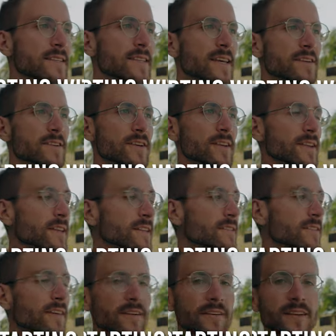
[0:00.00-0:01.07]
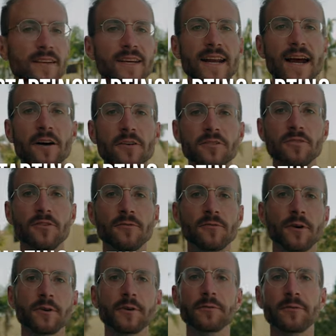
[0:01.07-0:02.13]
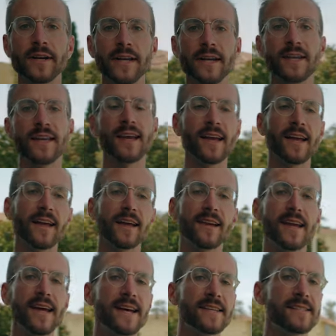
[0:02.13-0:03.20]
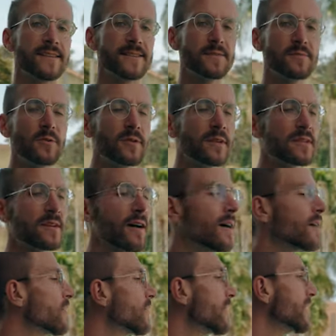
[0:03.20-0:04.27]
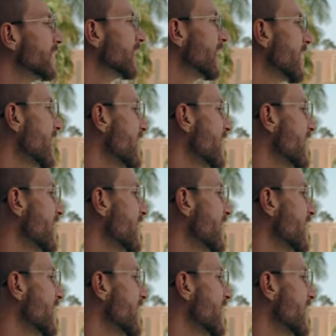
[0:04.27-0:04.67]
Station. It's literally an outdoor roller rink and it has the smoothest concrete